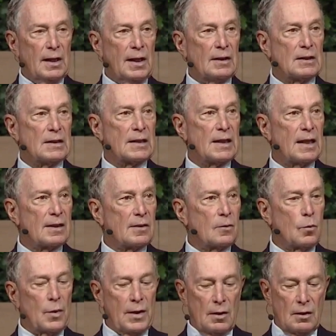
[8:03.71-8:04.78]
and together
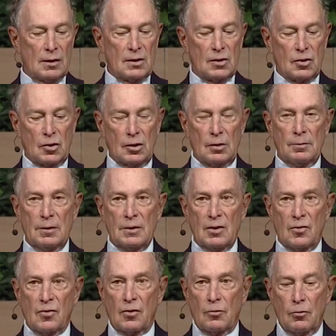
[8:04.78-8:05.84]
we are determined
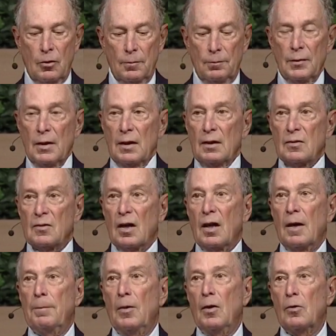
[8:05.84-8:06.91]
as a group
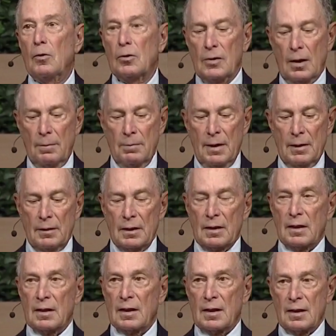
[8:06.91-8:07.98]
to uphold
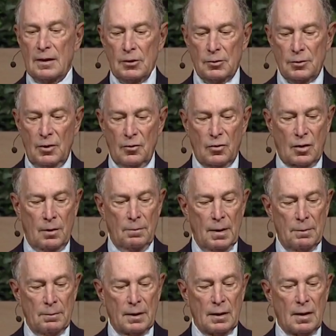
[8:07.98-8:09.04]
America, the country's
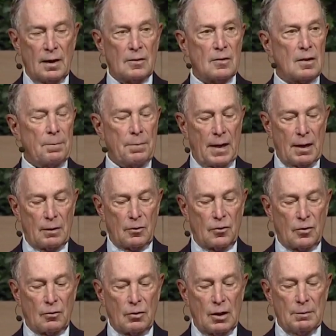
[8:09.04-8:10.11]
commitment under the
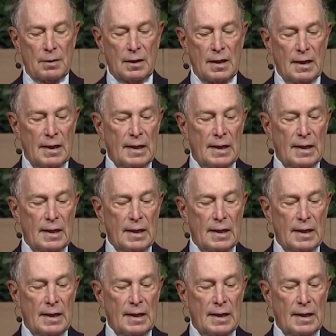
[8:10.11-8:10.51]
Paris Agreement,